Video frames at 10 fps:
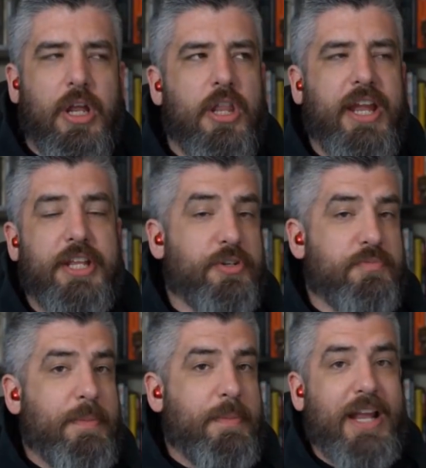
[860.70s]
The answer
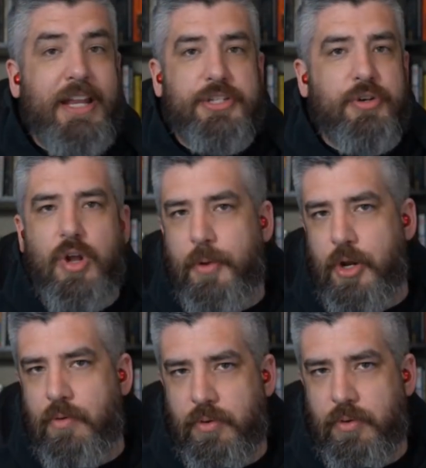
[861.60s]
is maybe not yes or no,
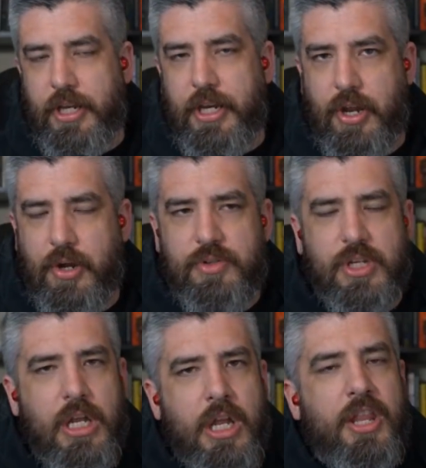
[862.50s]
but no one really
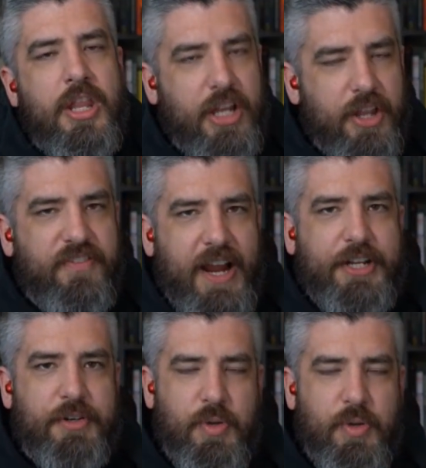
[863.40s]
knows. The other
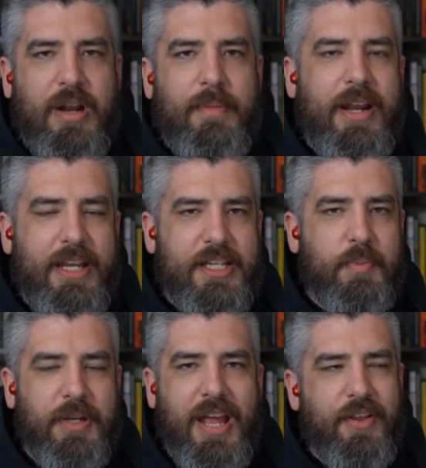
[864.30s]
factor is the one about
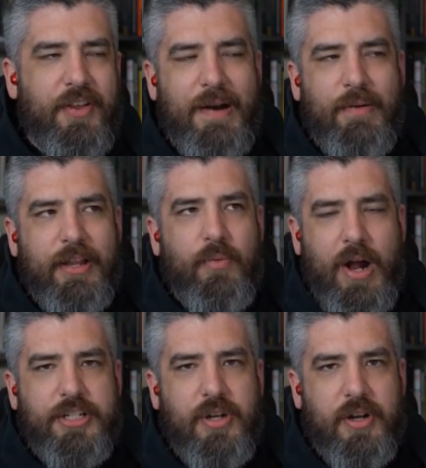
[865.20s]
ESPN. They're not really
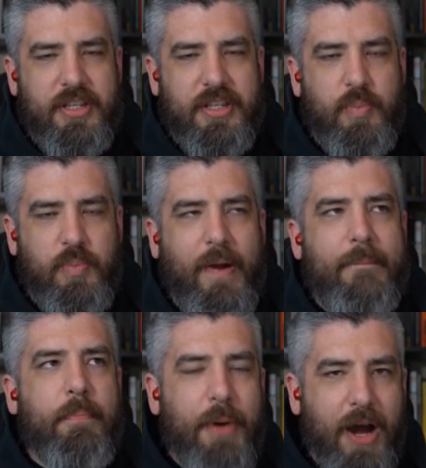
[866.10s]
watchdogs at this
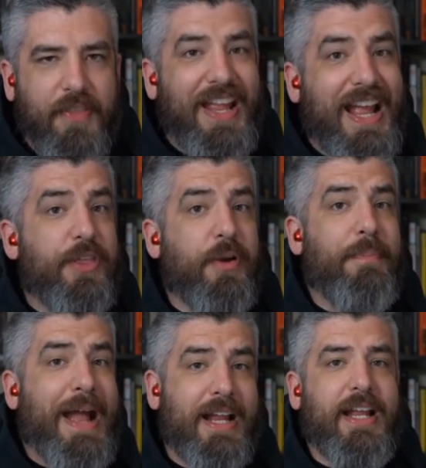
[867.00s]
point, but they had their
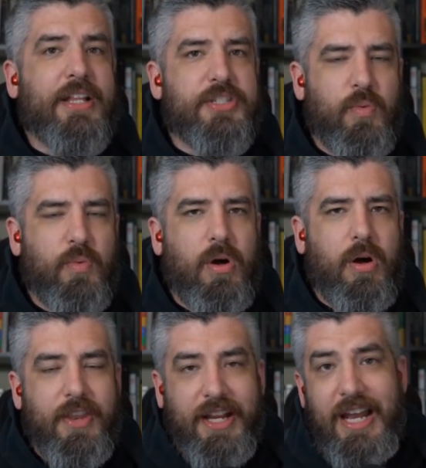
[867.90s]
back against the
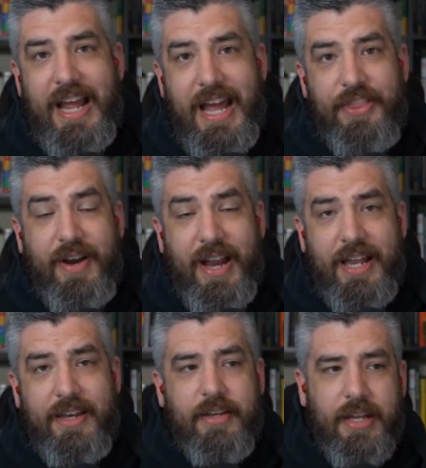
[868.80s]
wall and they kind of had their
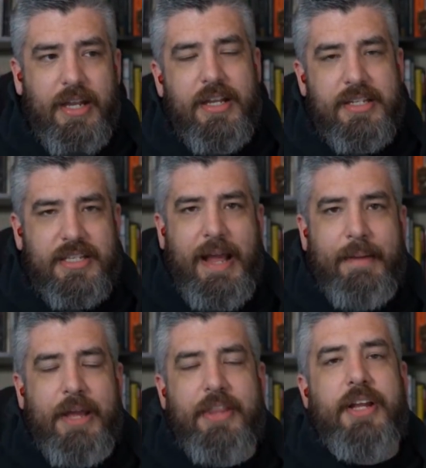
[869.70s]
hand
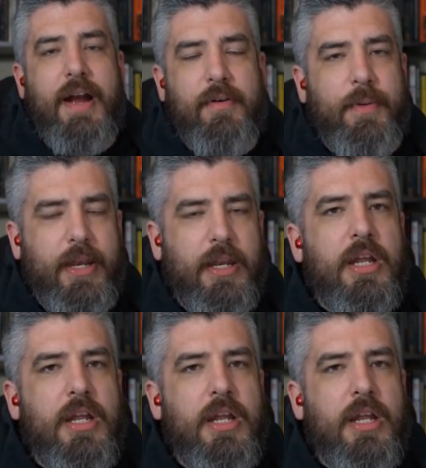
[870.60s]
slapped by the government.